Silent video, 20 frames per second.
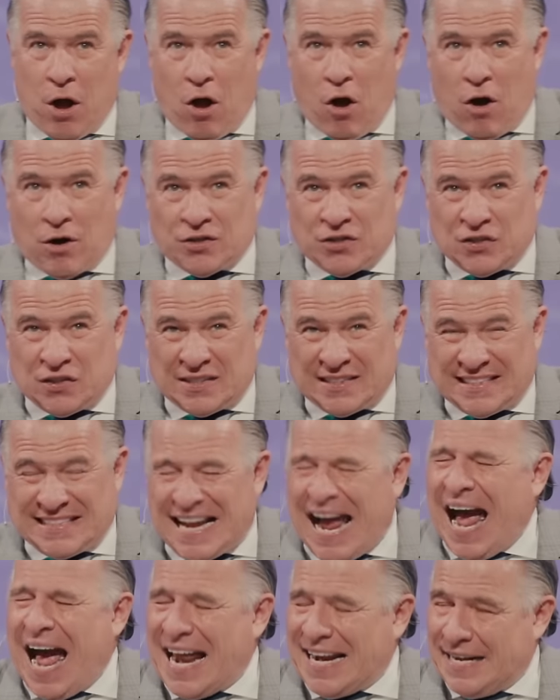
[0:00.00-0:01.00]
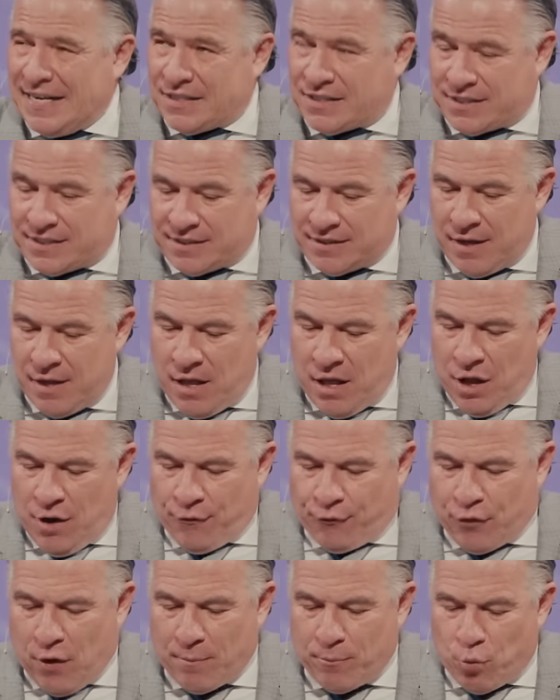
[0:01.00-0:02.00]
our status
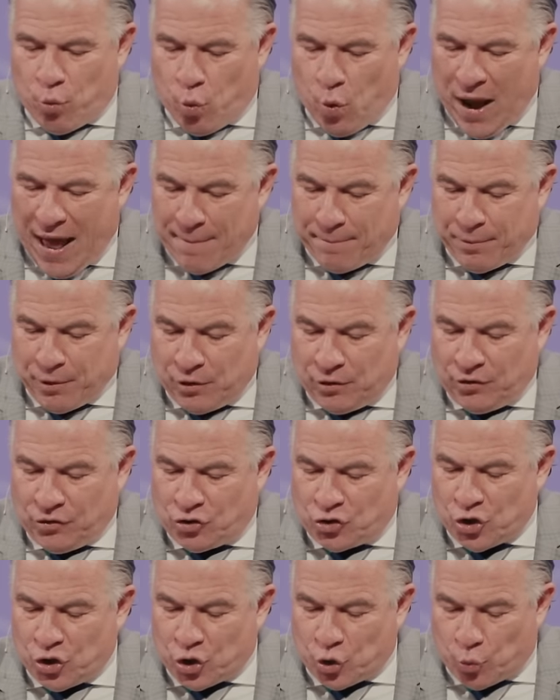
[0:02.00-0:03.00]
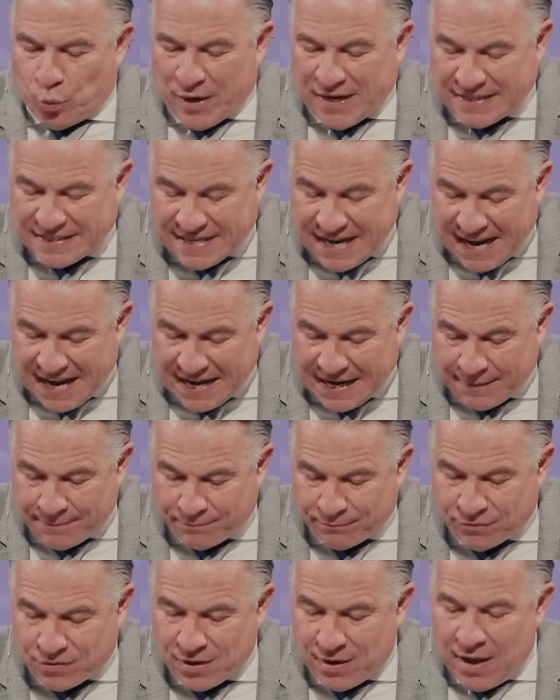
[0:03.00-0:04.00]
from rebel to the
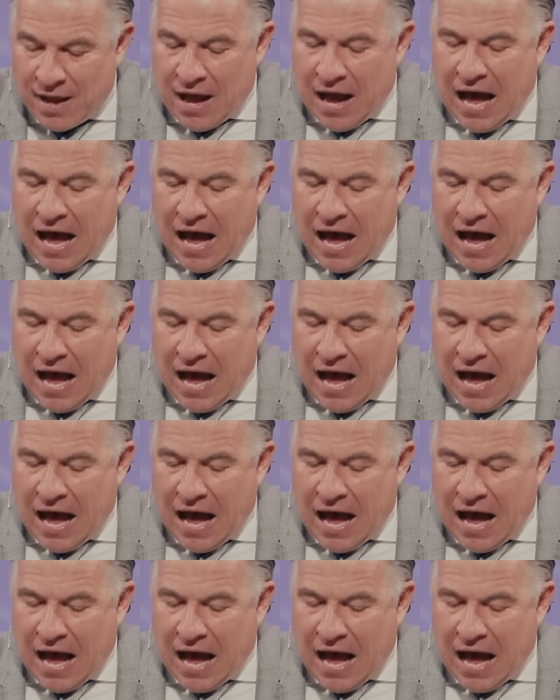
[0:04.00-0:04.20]
redeemed,